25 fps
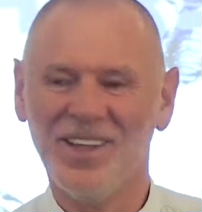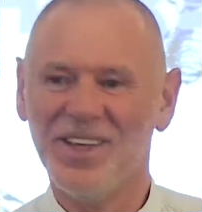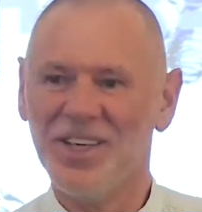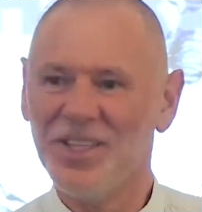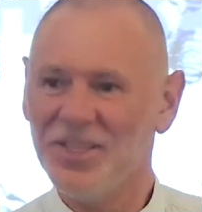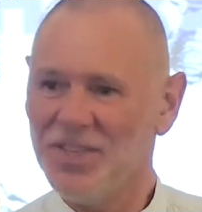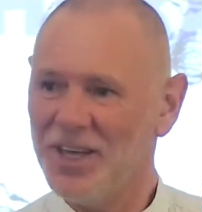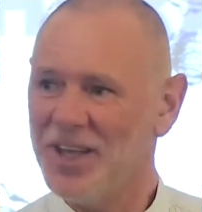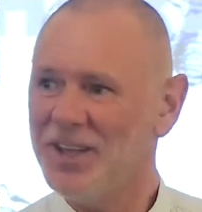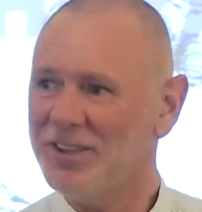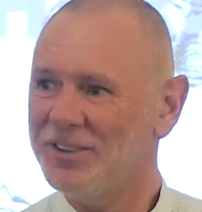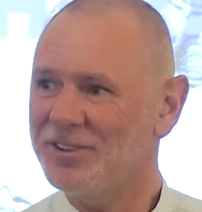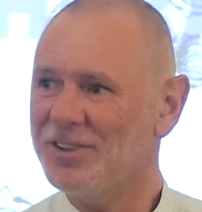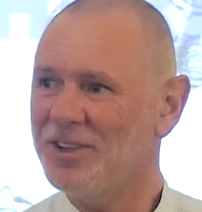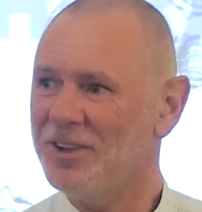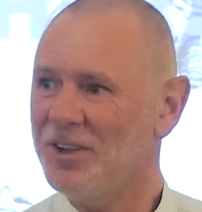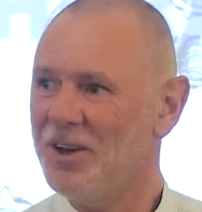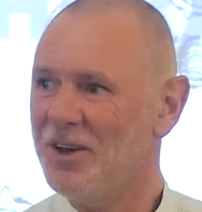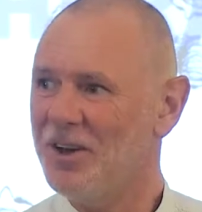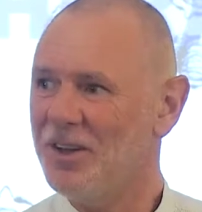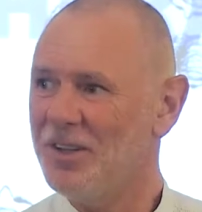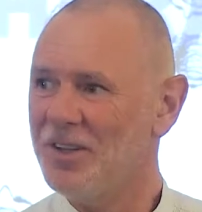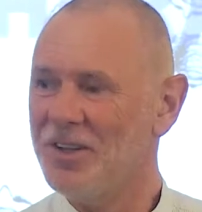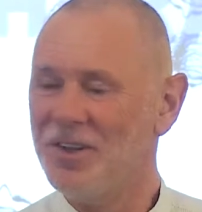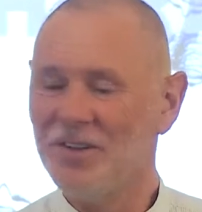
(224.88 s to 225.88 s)
Thanks a
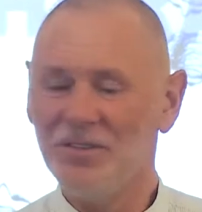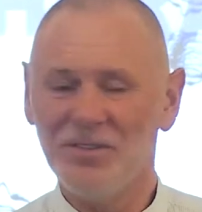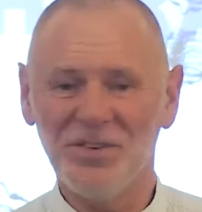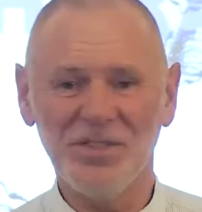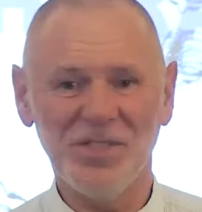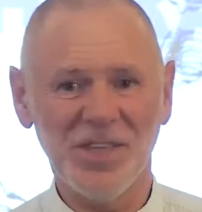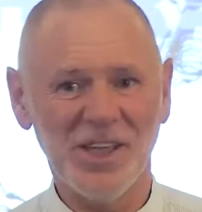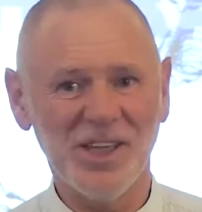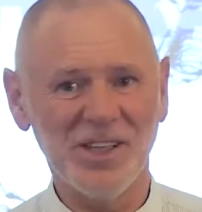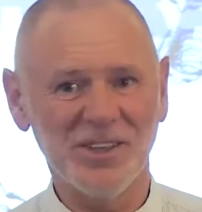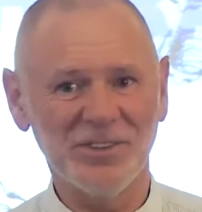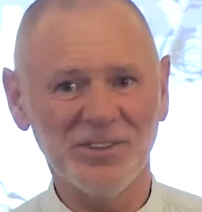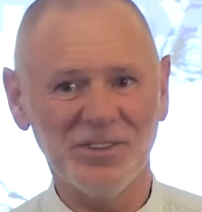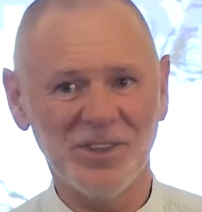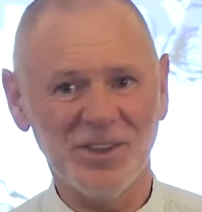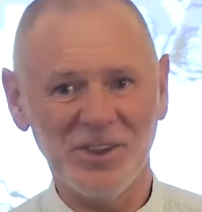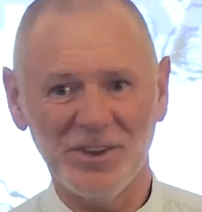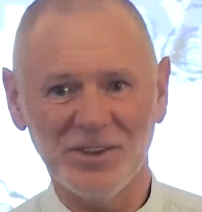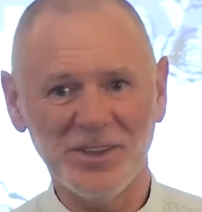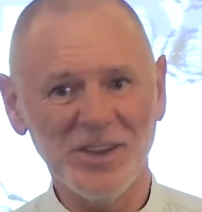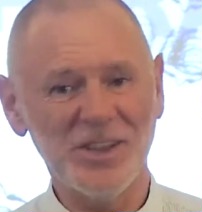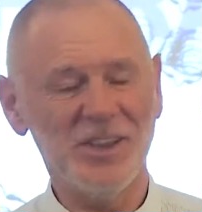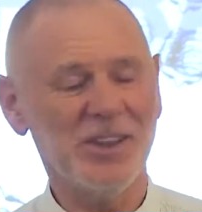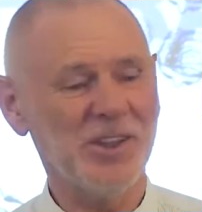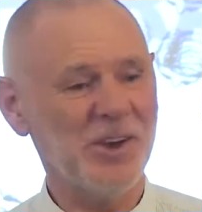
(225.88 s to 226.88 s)
lot for things that you
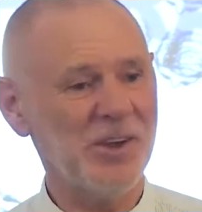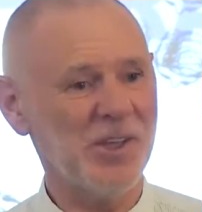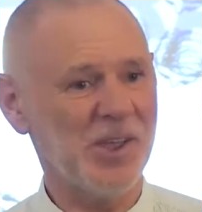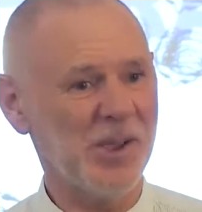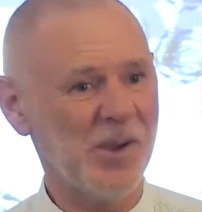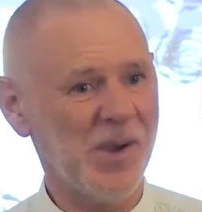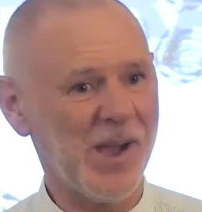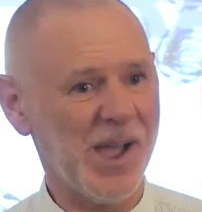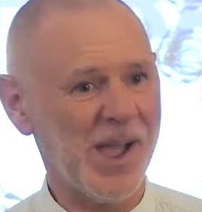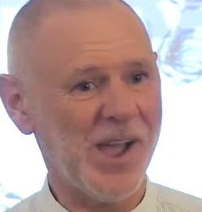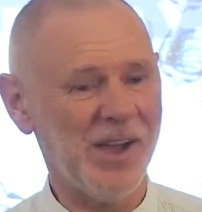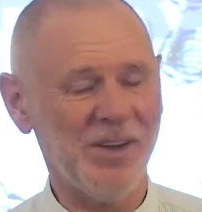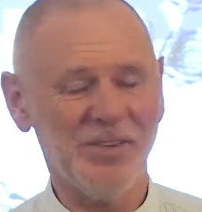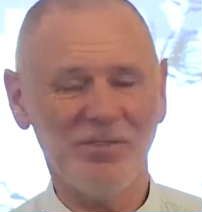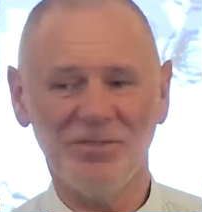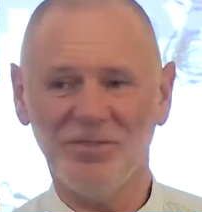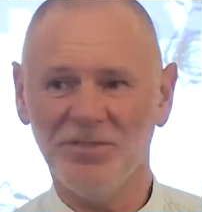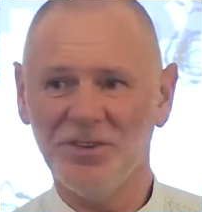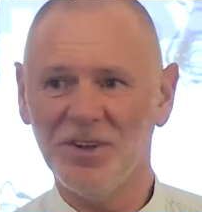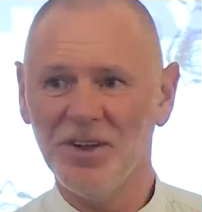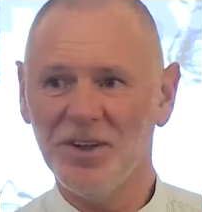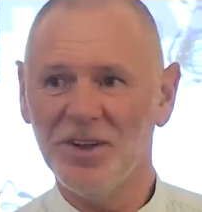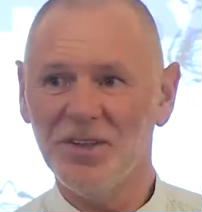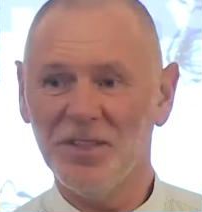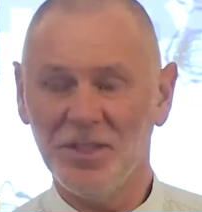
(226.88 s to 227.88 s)
didn't know you have,
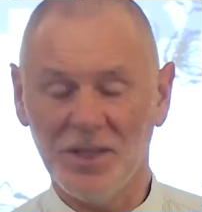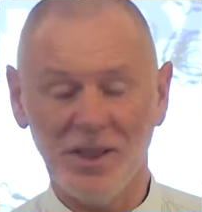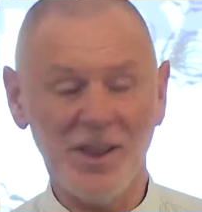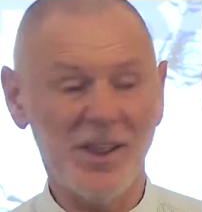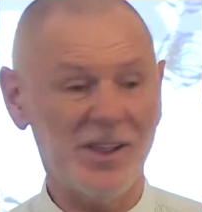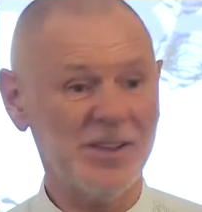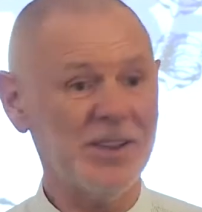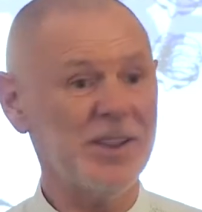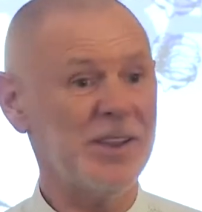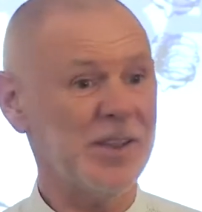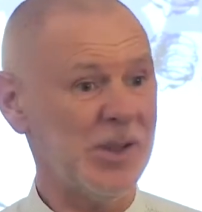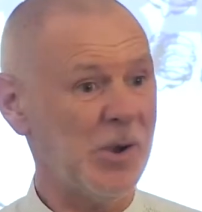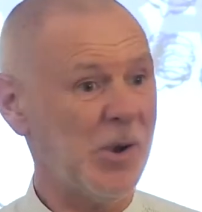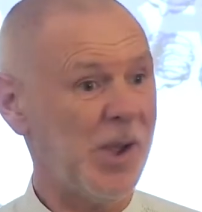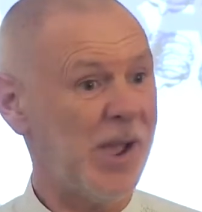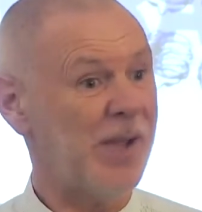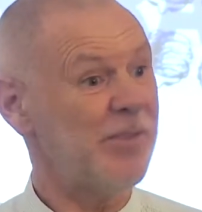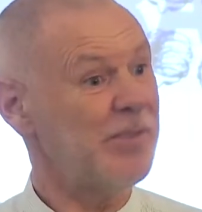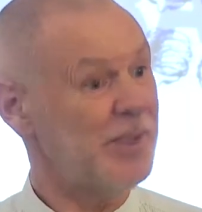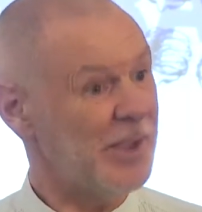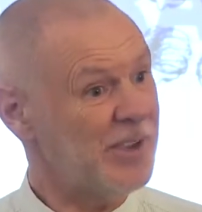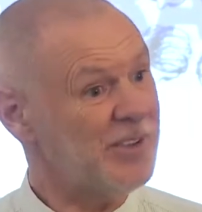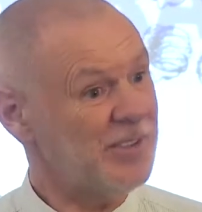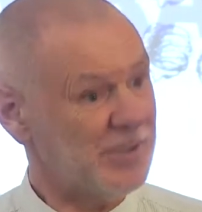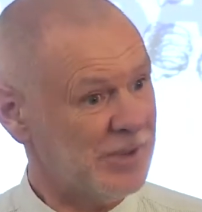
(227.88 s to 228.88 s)
that I didn't know I have,
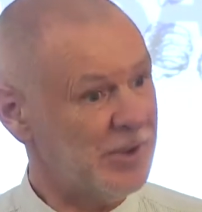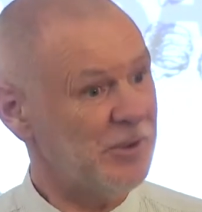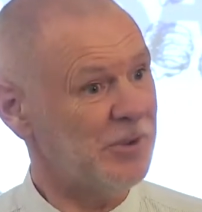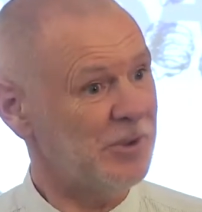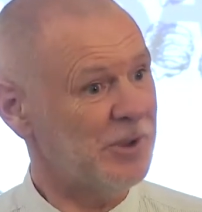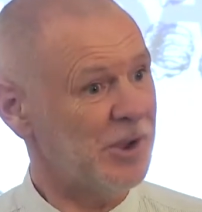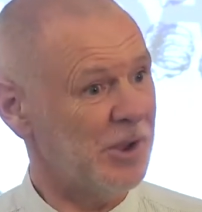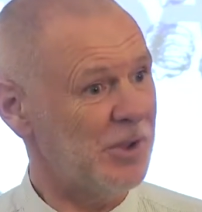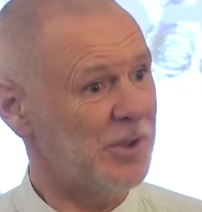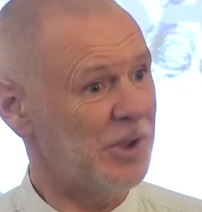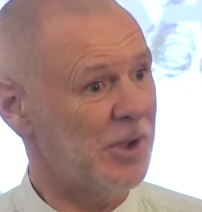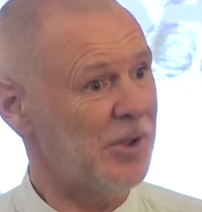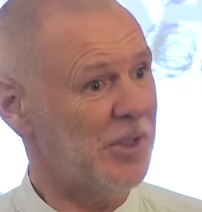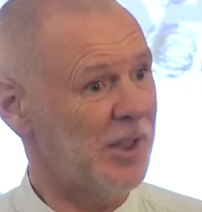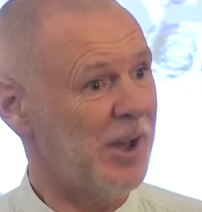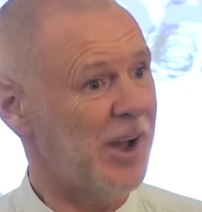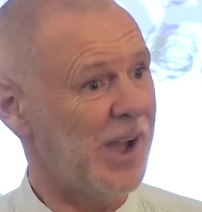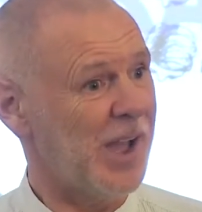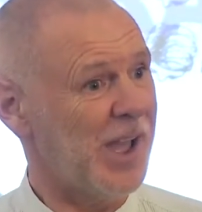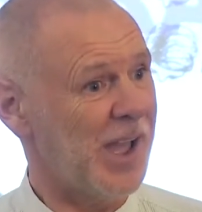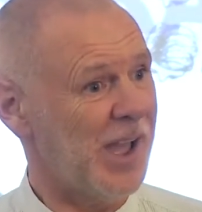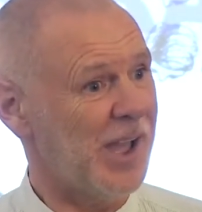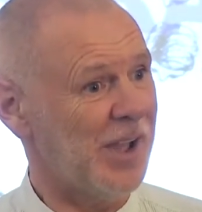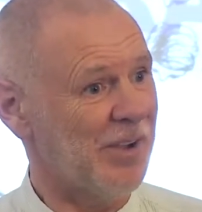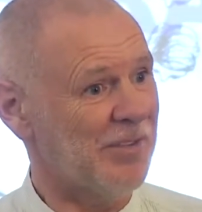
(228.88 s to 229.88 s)
and I still don't know that
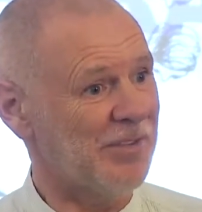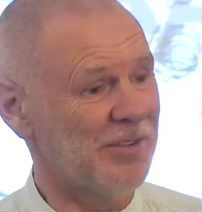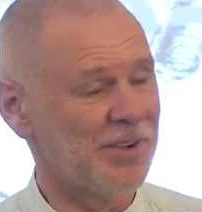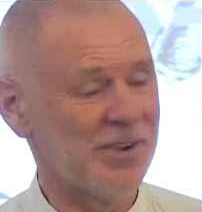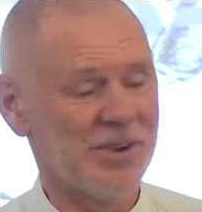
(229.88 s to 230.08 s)
I have.